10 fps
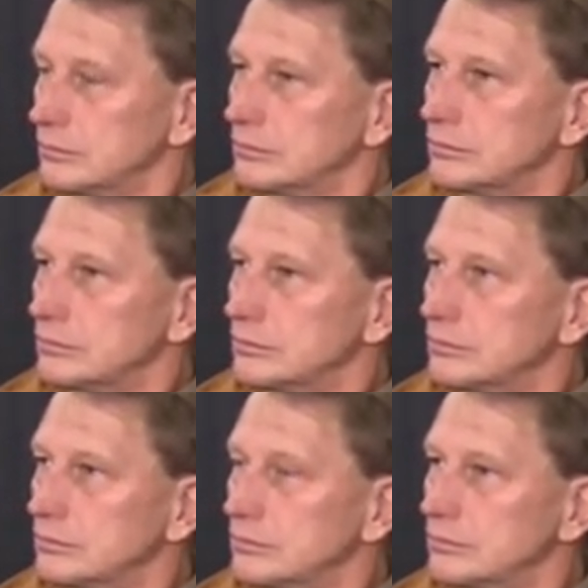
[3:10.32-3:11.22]

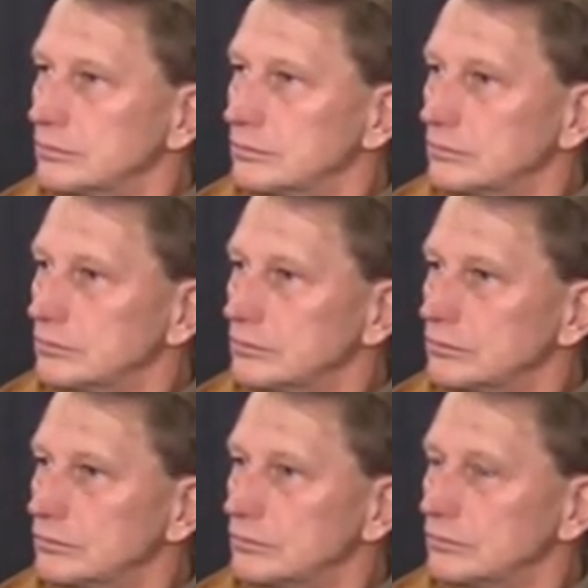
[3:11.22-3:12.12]

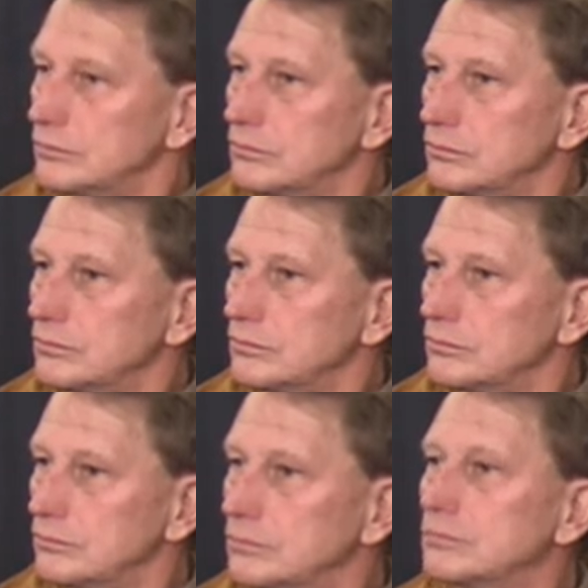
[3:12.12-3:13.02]

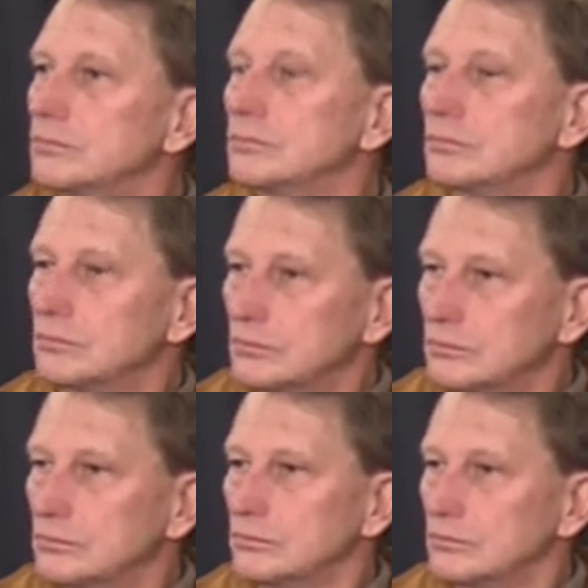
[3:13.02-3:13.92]

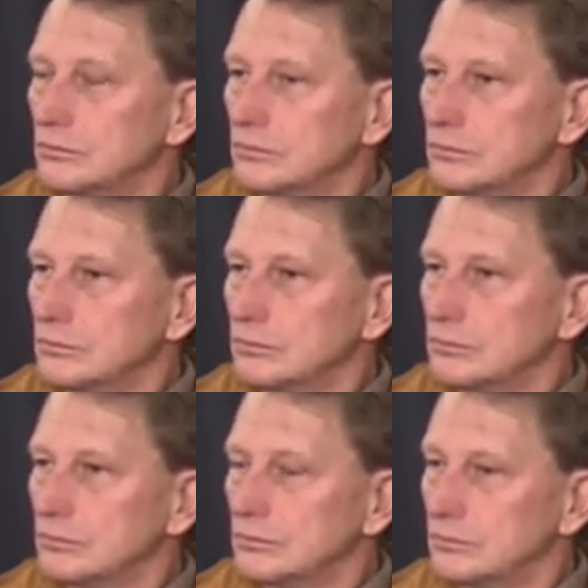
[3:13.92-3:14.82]

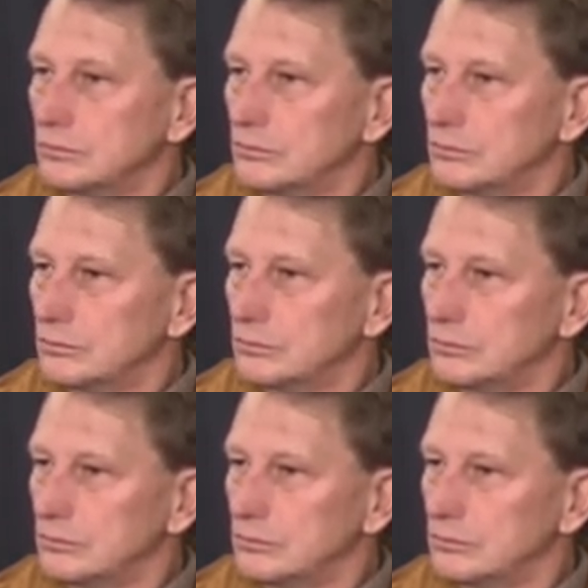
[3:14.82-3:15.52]
No words are spoken by the person on screen.